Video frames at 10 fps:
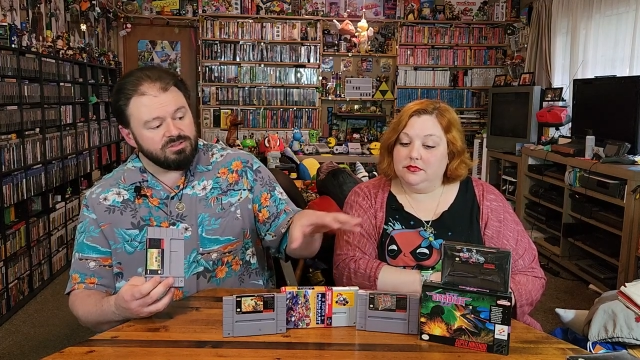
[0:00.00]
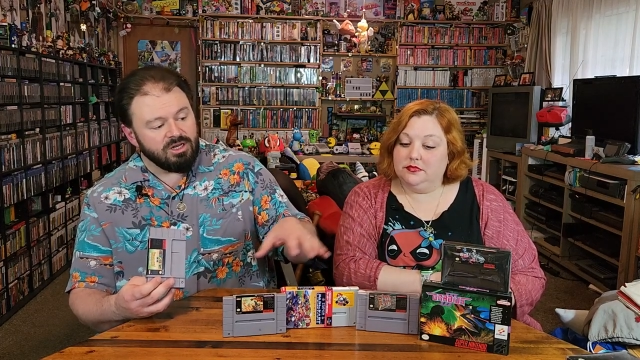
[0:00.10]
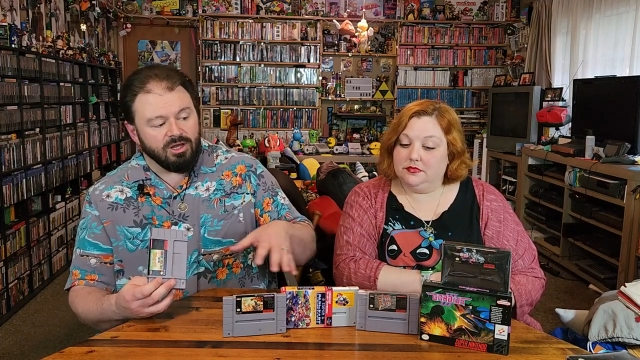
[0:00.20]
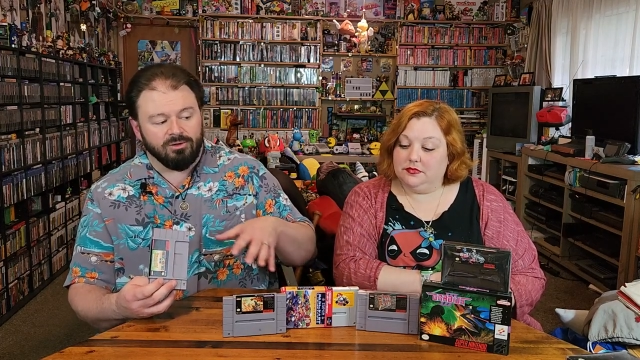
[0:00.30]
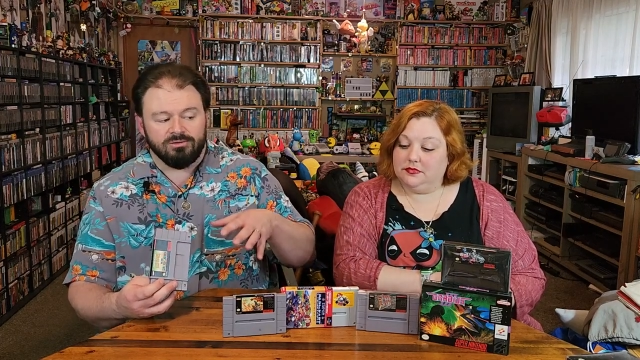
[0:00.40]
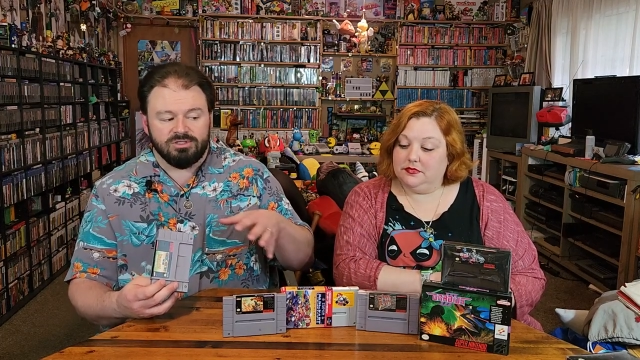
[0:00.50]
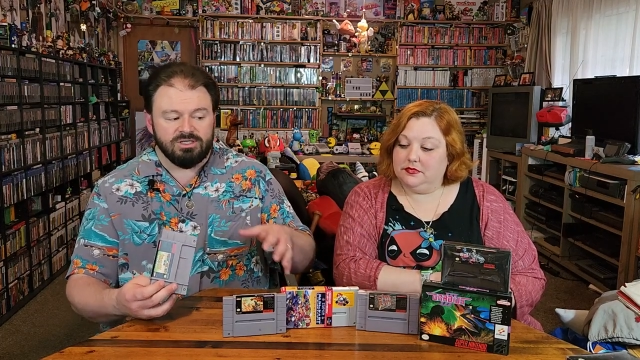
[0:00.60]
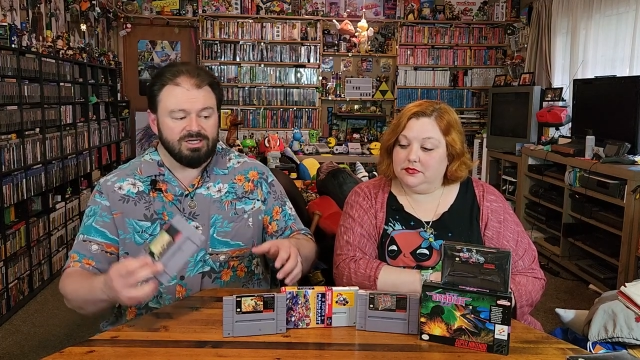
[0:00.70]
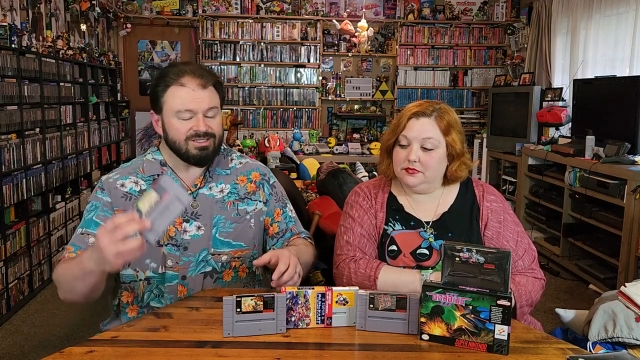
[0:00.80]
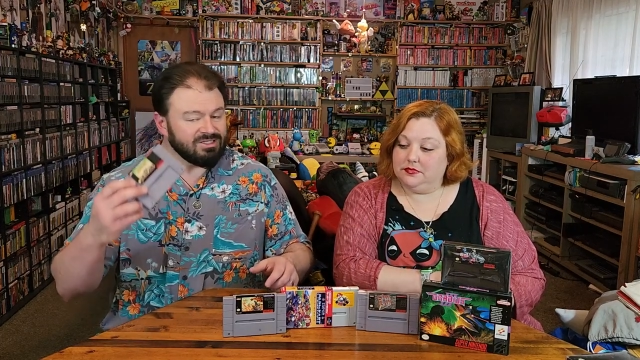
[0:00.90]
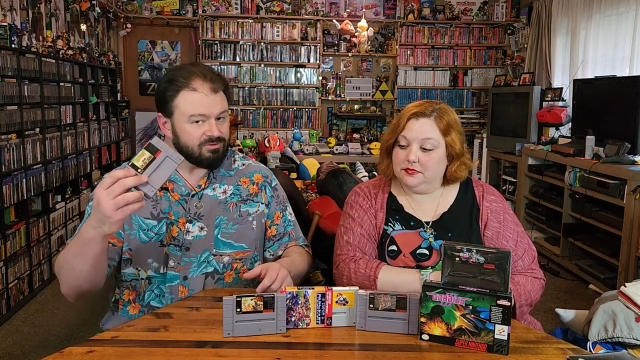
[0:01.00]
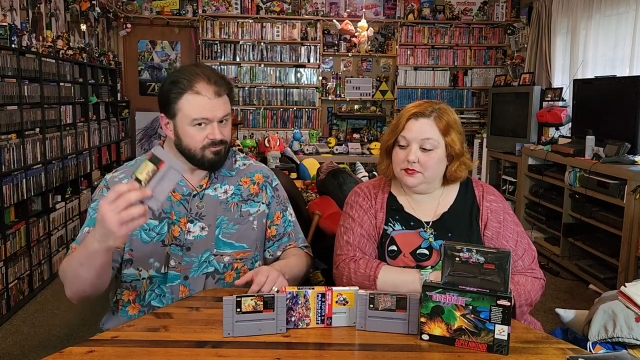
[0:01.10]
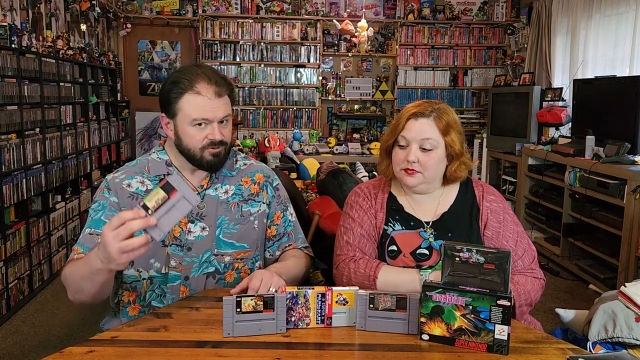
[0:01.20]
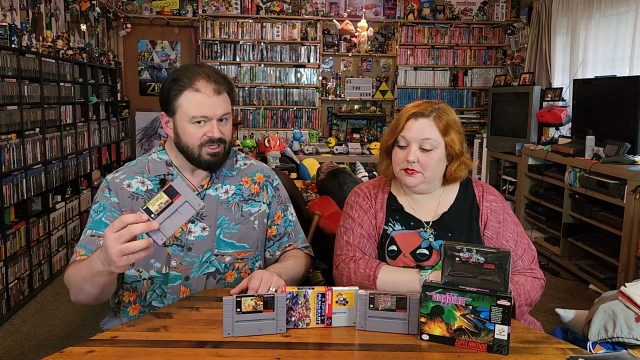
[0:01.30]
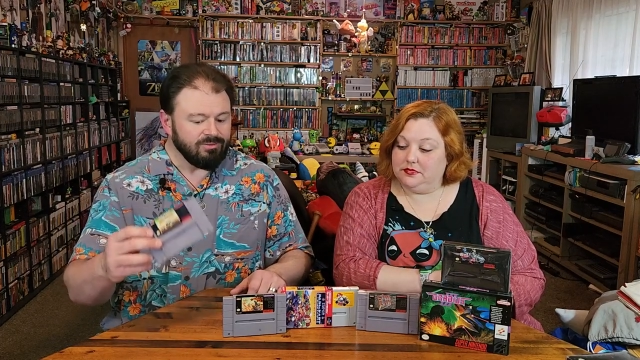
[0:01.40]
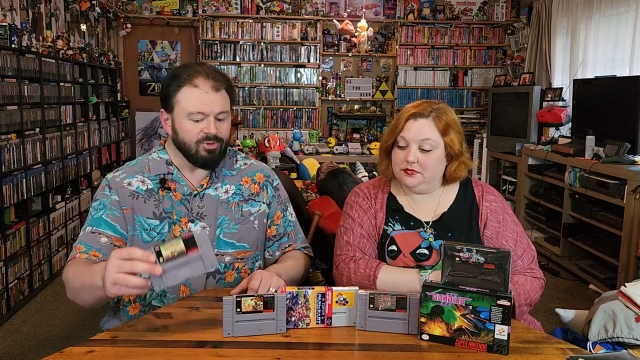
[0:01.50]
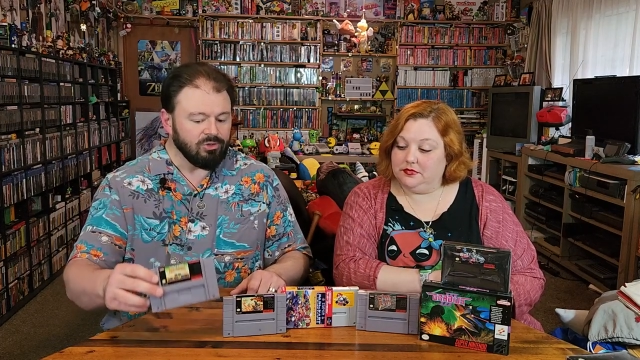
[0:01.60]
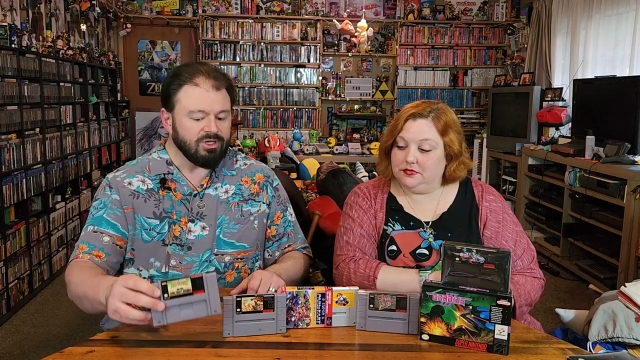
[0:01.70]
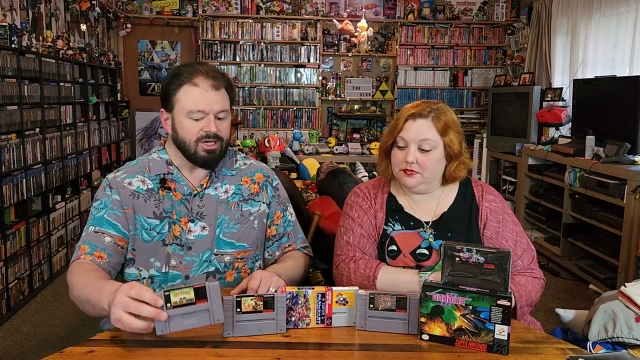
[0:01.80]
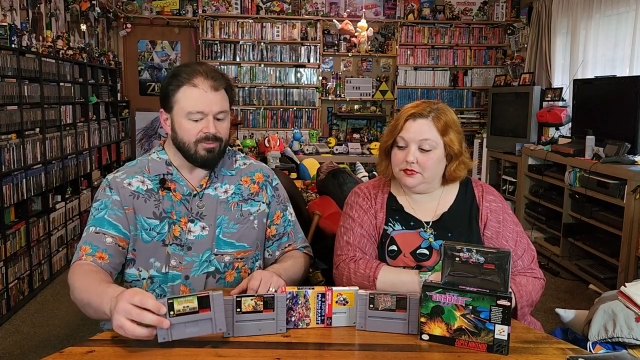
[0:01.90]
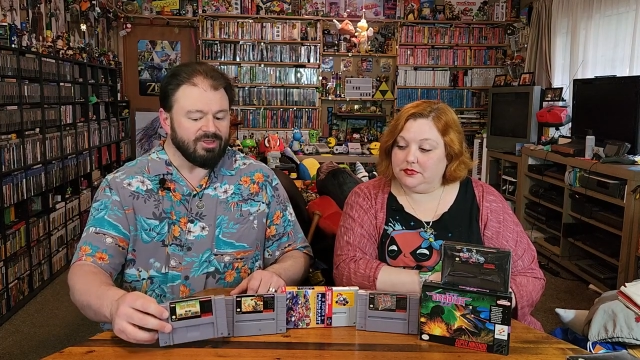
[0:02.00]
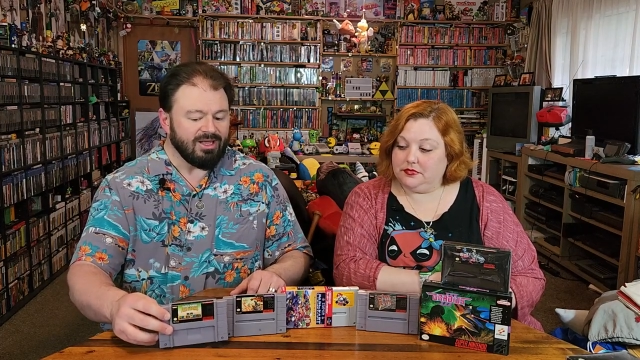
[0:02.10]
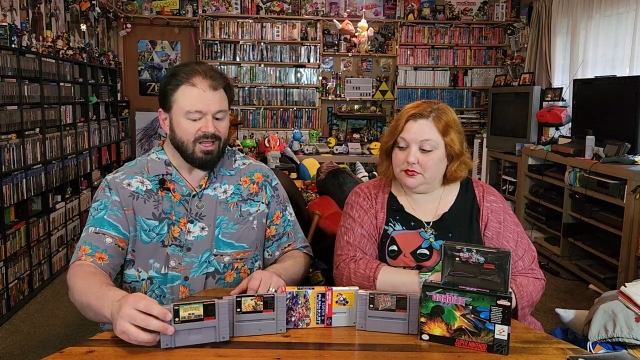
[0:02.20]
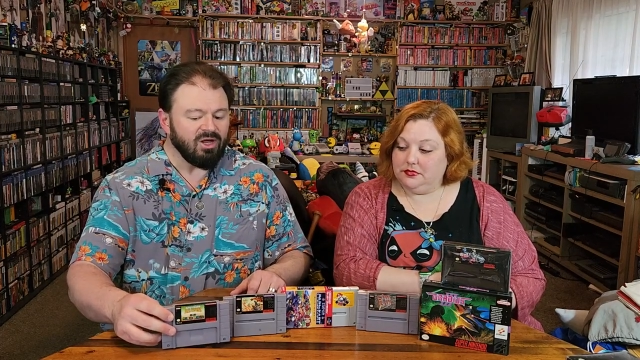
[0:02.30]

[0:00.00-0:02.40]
Speaker 1: know, it's really bulking up that